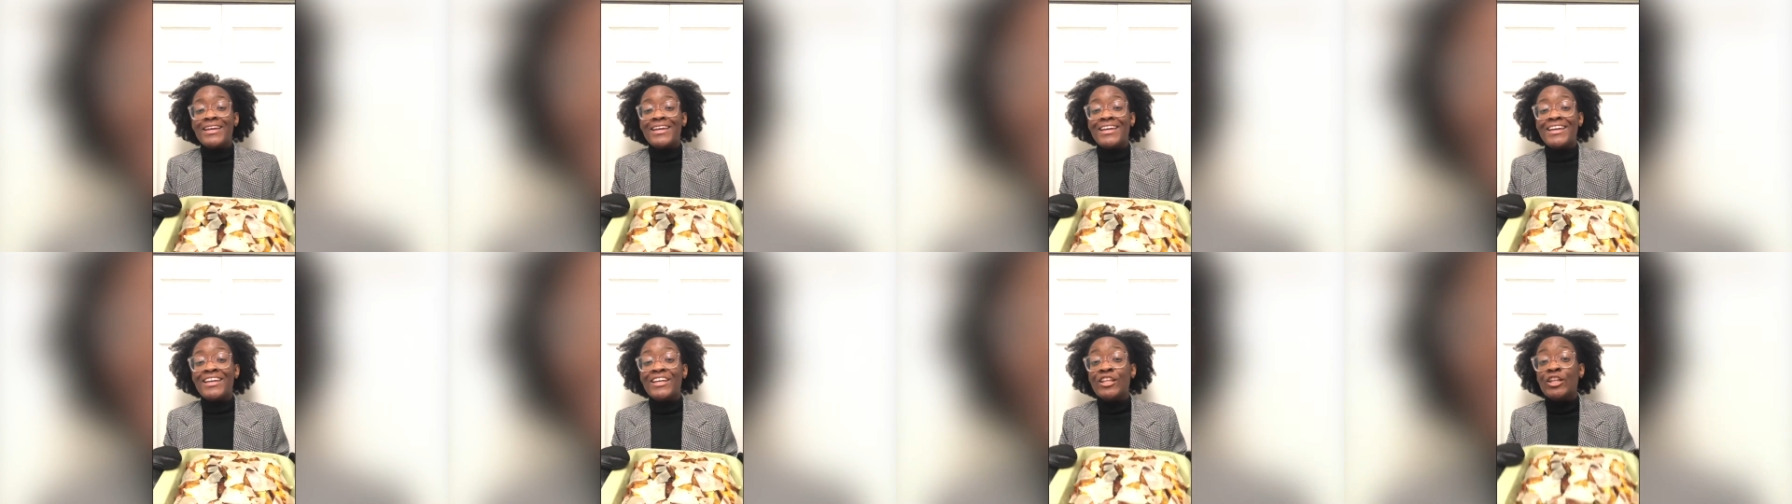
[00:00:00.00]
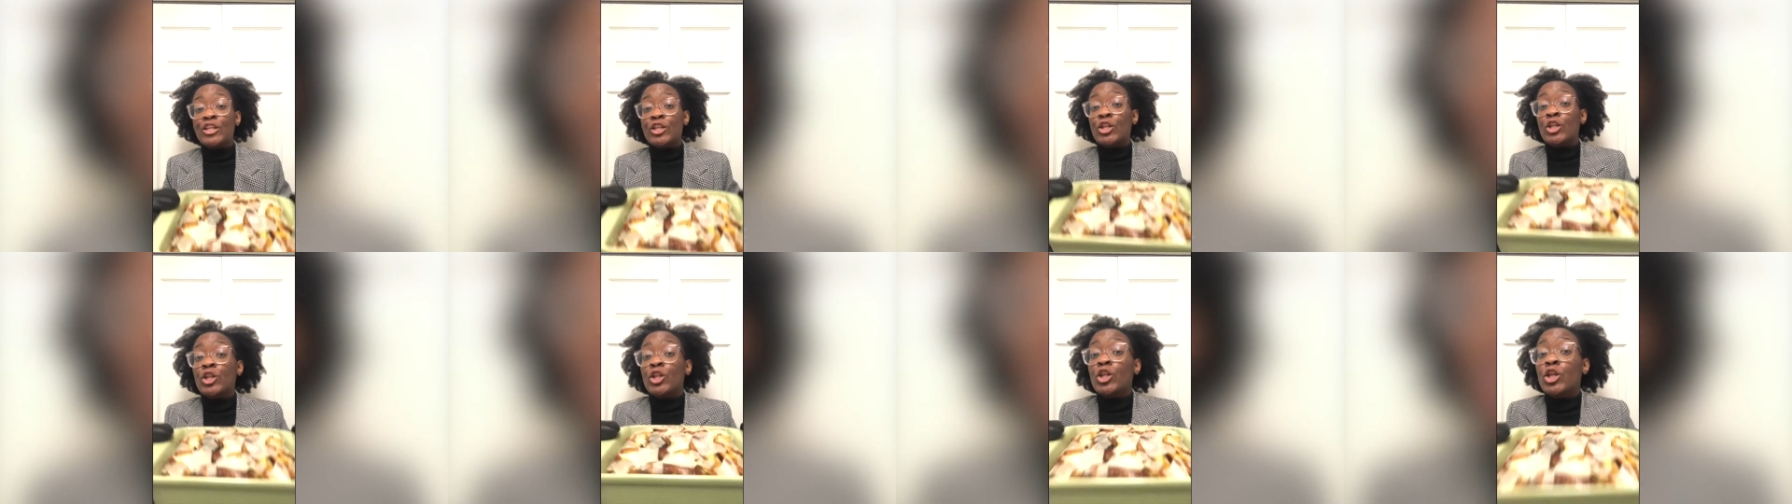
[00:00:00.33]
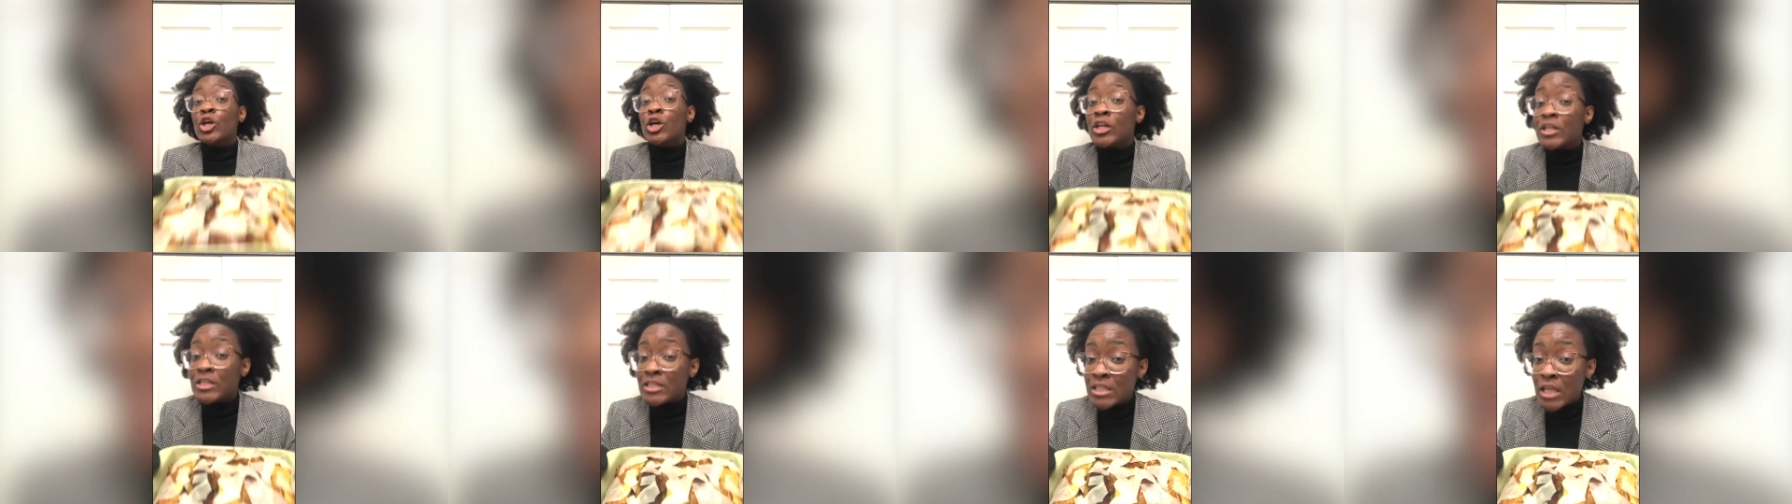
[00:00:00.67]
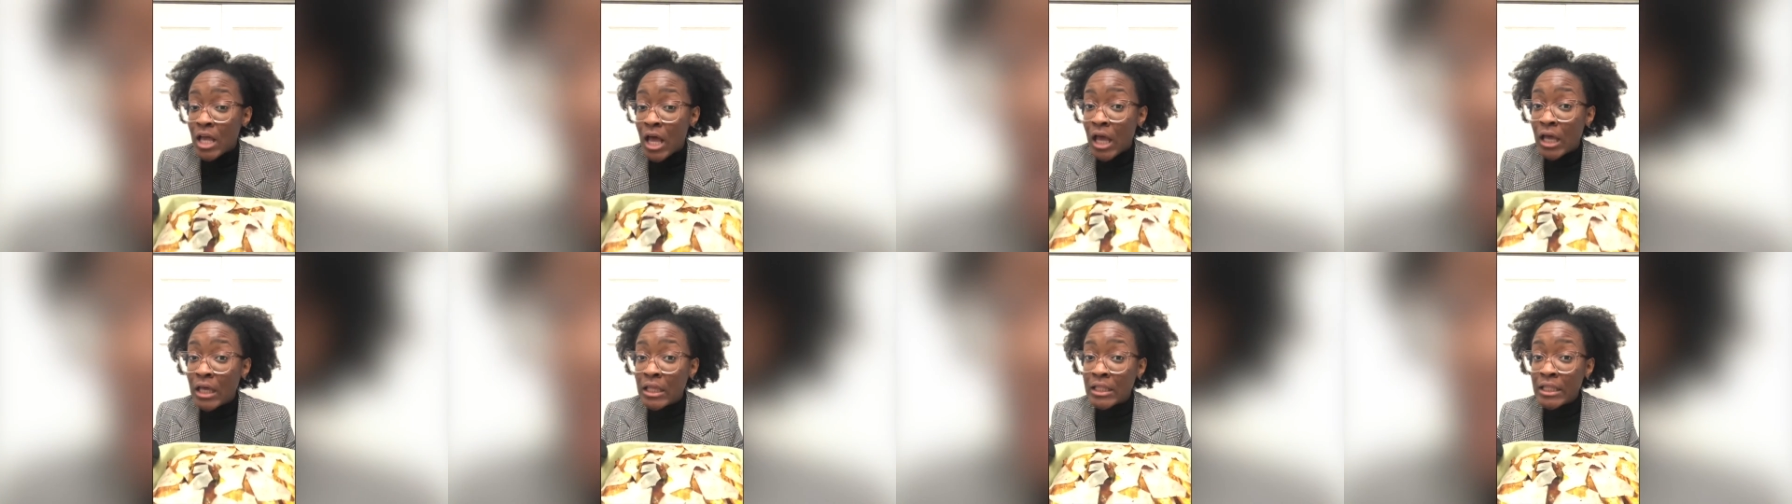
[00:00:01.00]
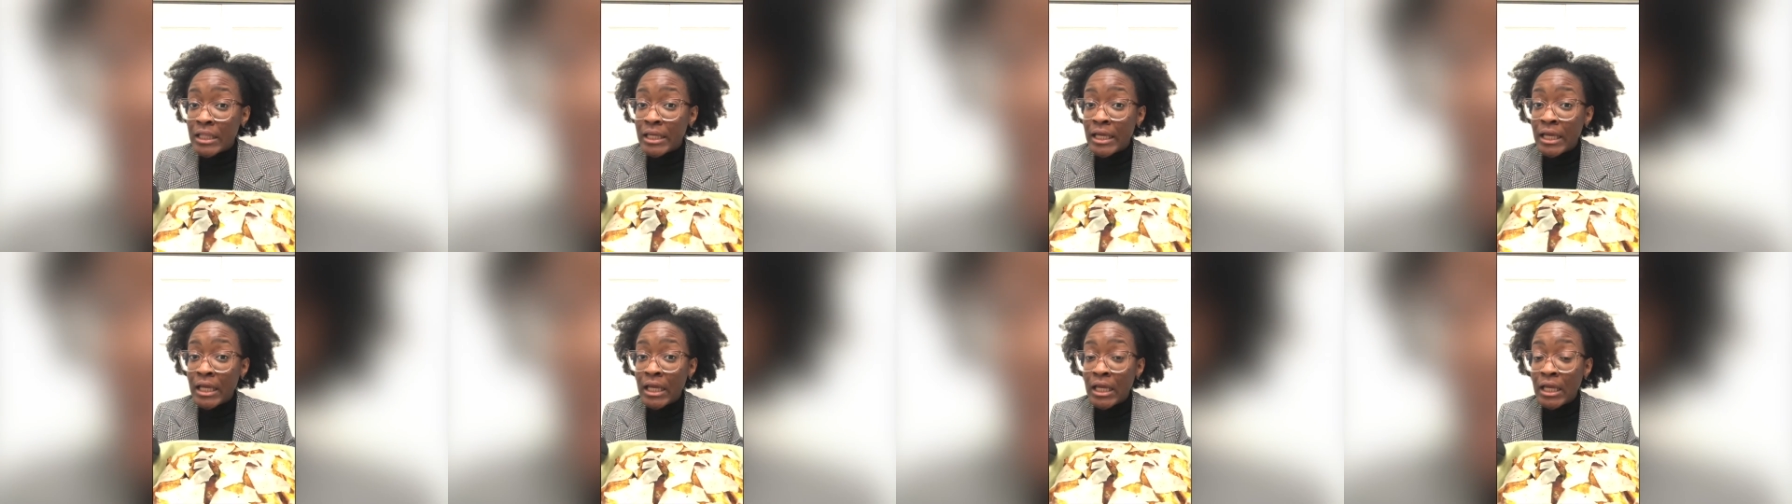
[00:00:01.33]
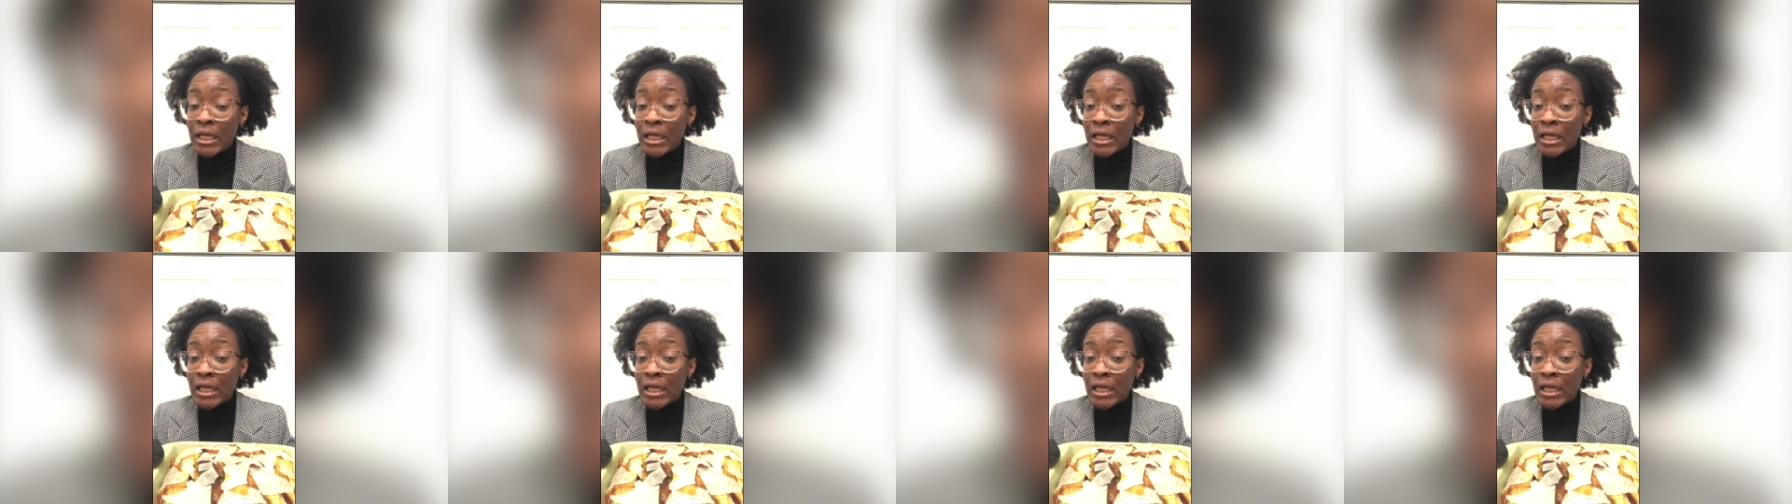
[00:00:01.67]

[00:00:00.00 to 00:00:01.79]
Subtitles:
it looks ugly.